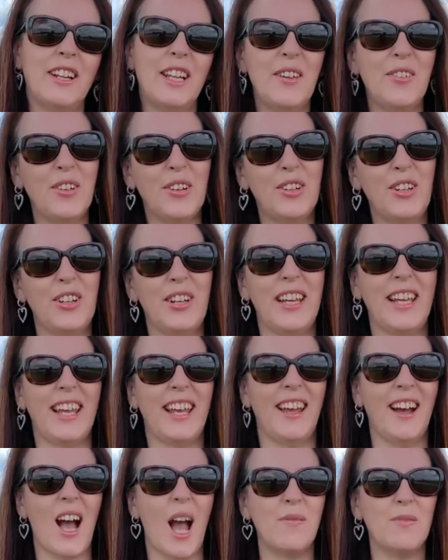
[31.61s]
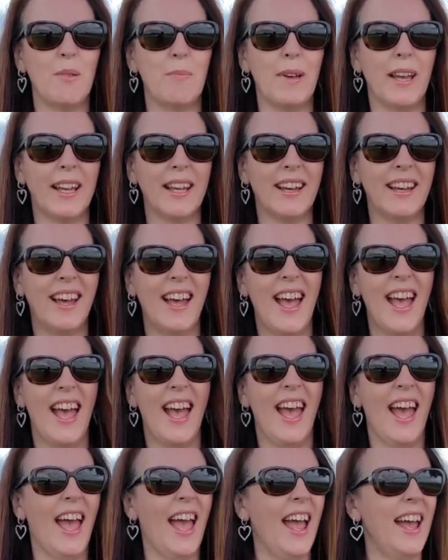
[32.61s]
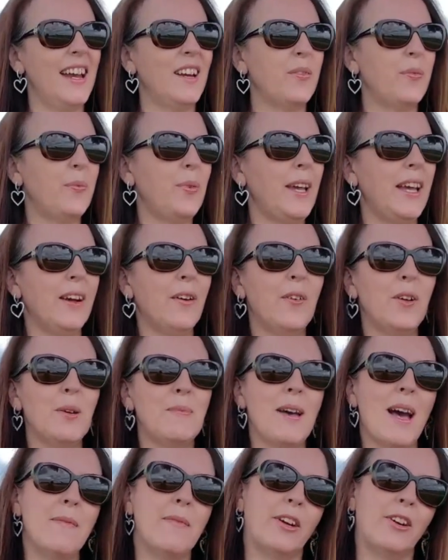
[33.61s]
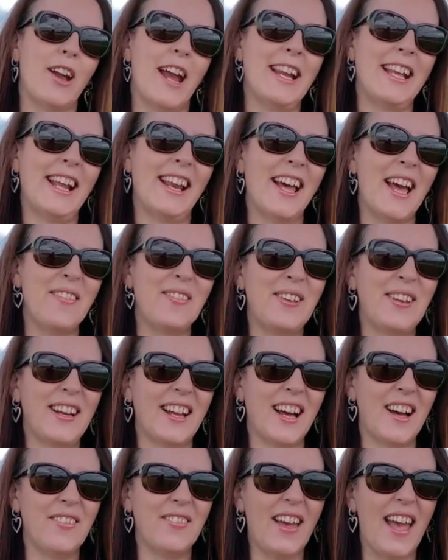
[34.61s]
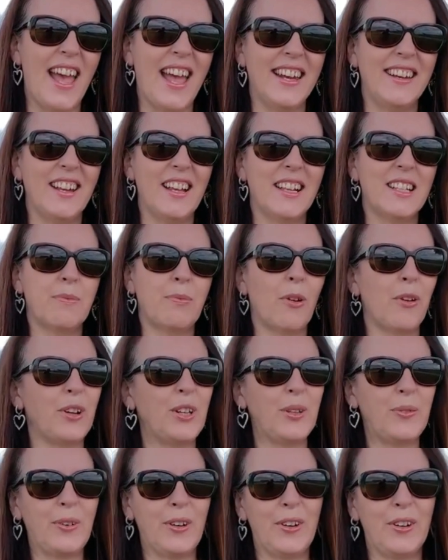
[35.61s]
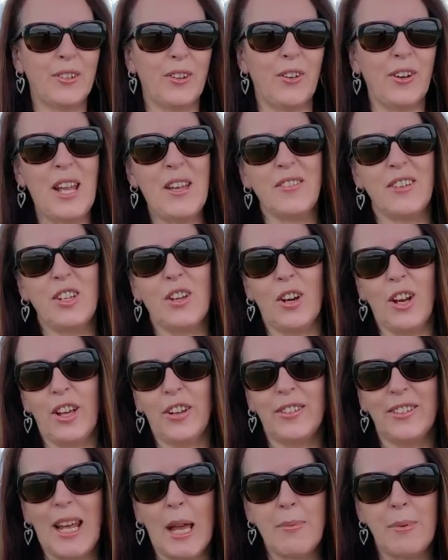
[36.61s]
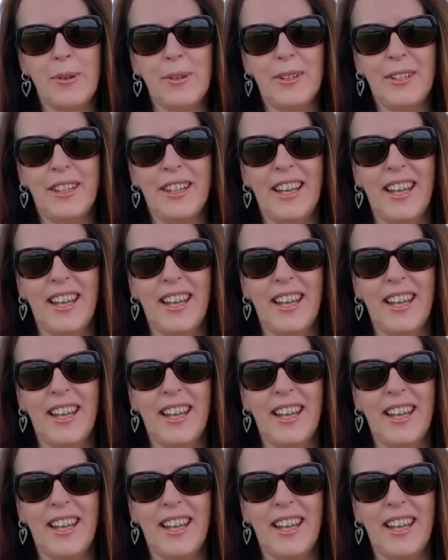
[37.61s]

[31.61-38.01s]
If you're new here, I'm Rebecca, and we're all about creating a life you love and exploring the world or even your local neighbourhood.